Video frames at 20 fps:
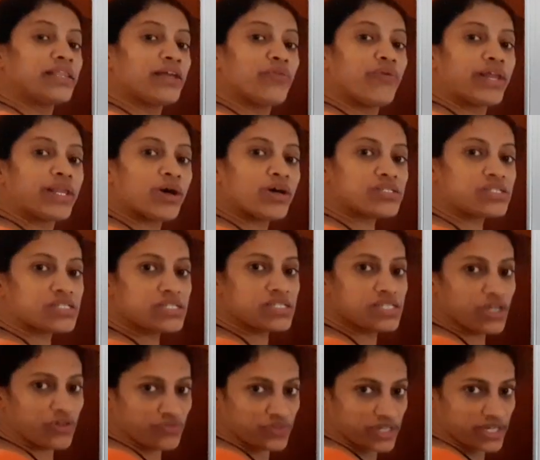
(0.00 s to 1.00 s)
the
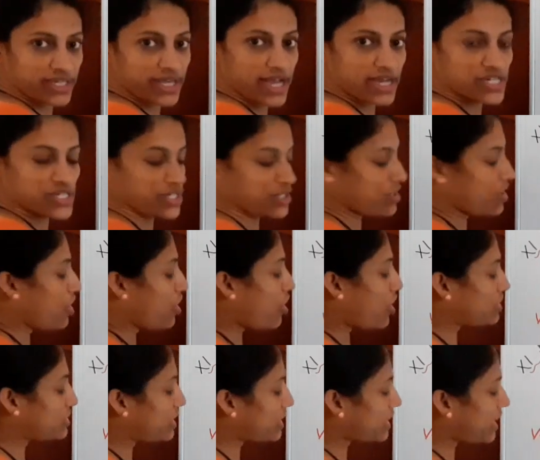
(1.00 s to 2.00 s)
velocity of the reaction
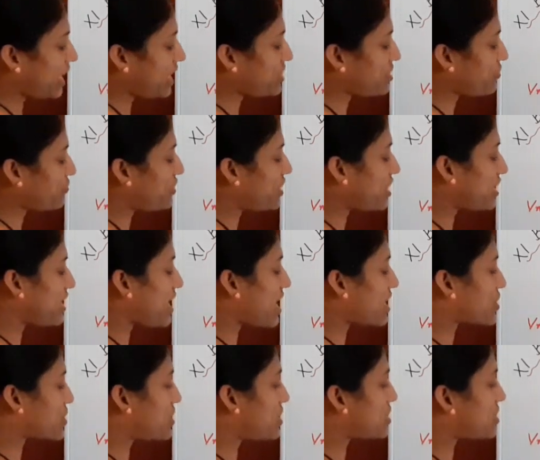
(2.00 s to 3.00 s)
or the rate of the
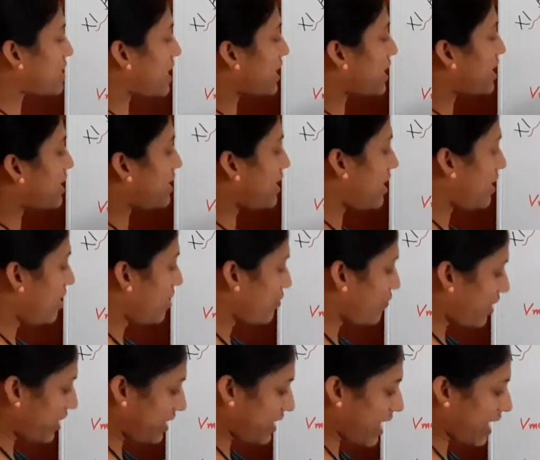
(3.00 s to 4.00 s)
reaction is taken along
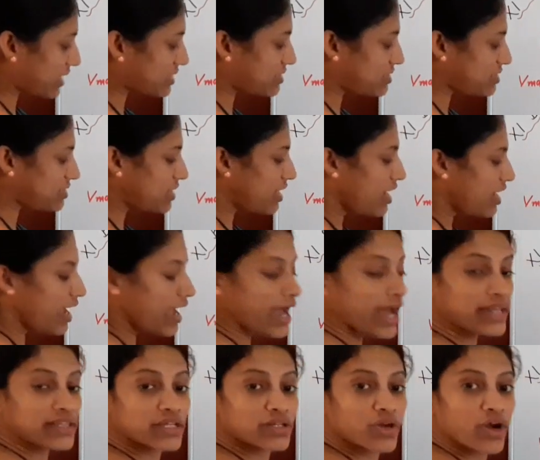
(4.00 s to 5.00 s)
y-axis,
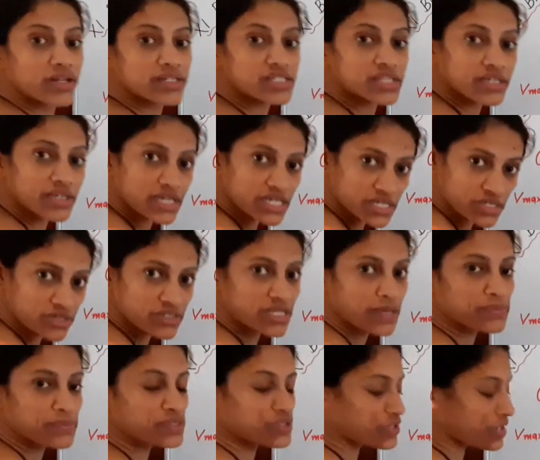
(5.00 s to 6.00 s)
and the concentration of
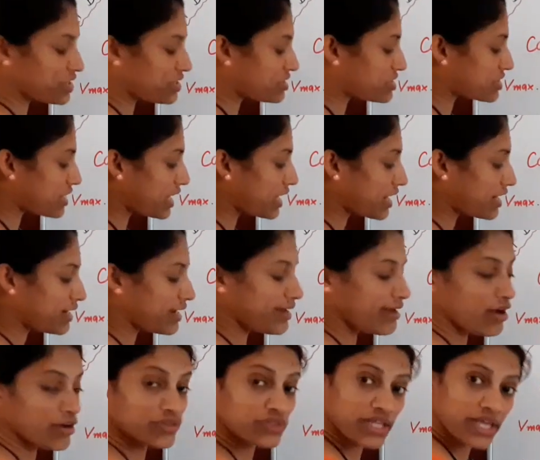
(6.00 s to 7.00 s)
substrate is taken
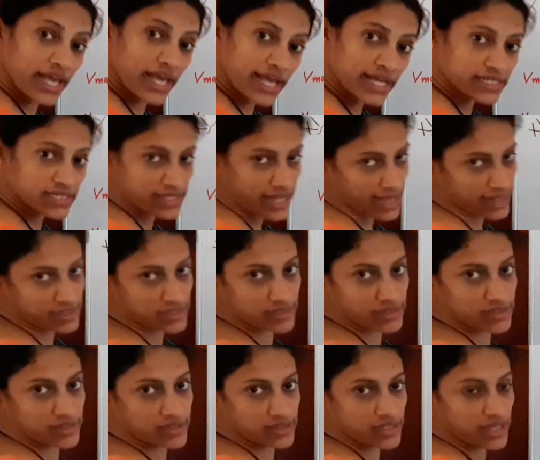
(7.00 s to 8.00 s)
along the
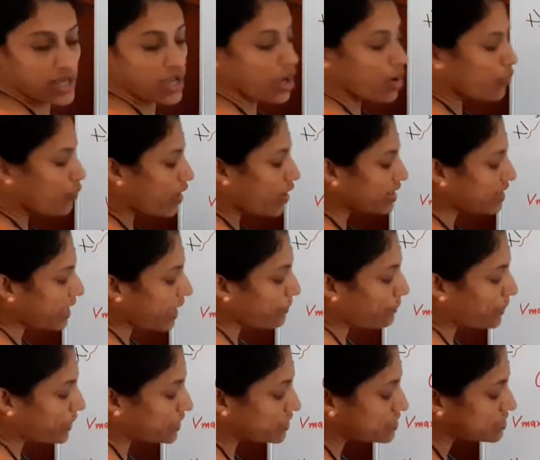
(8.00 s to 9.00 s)
x-axis. What
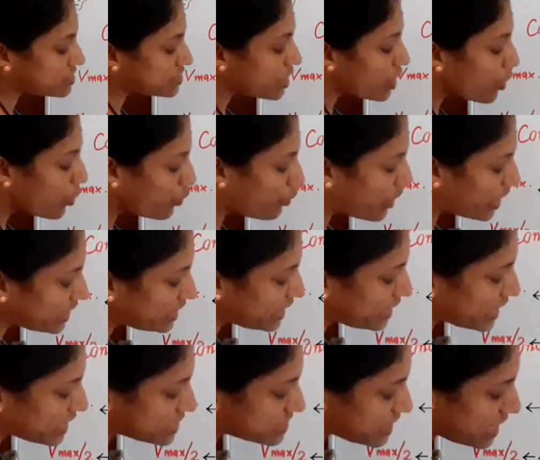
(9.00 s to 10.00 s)
happens when
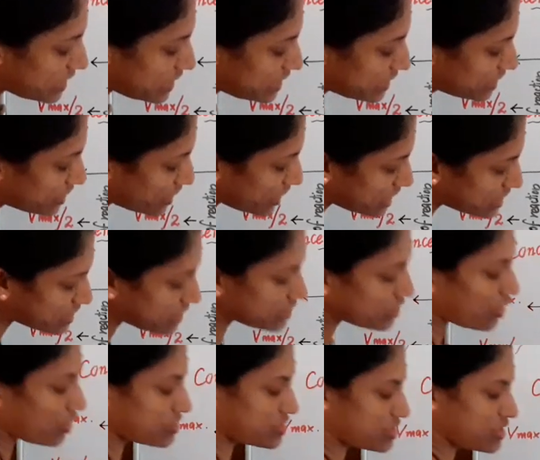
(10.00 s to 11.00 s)
there is an increase in
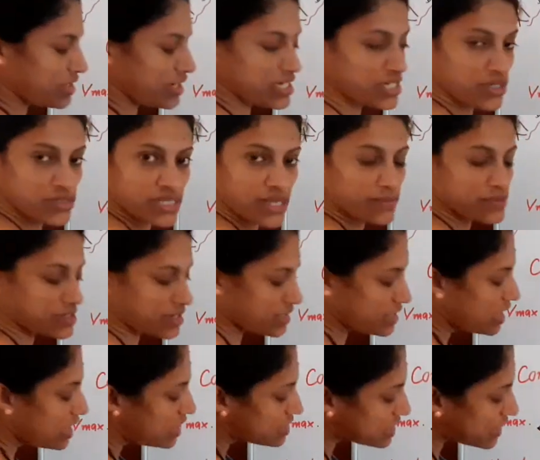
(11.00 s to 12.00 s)
concentration of
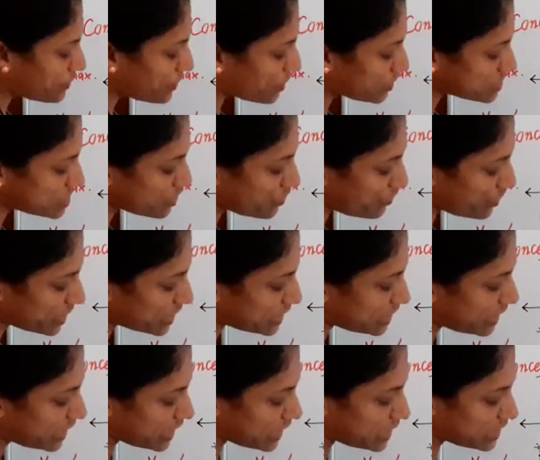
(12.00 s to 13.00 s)
substrate? Suppose with
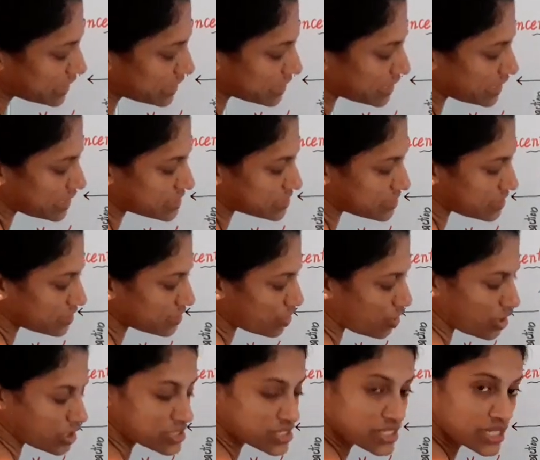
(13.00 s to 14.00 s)
the increase in
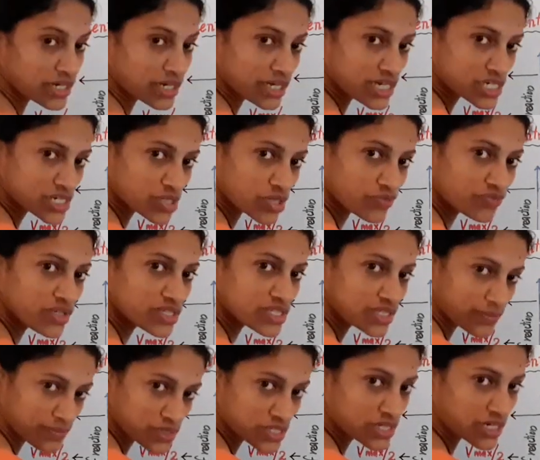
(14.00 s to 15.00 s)
concentration of the
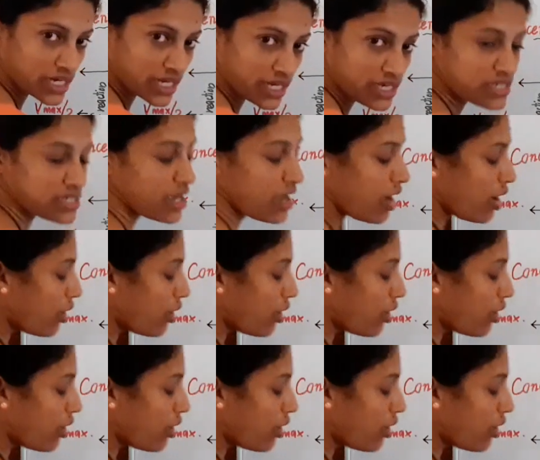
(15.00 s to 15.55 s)
substrate,